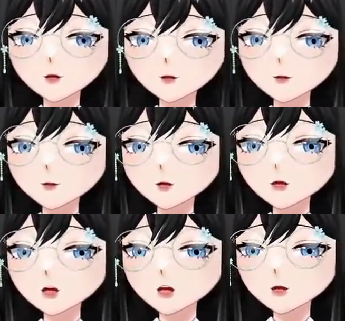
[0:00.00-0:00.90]

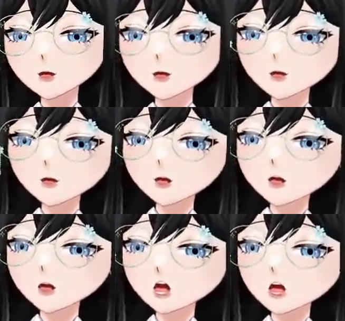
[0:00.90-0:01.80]
replication.
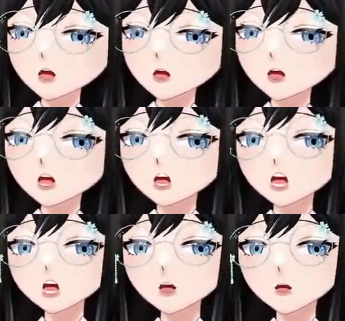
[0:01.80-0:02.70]
Not that.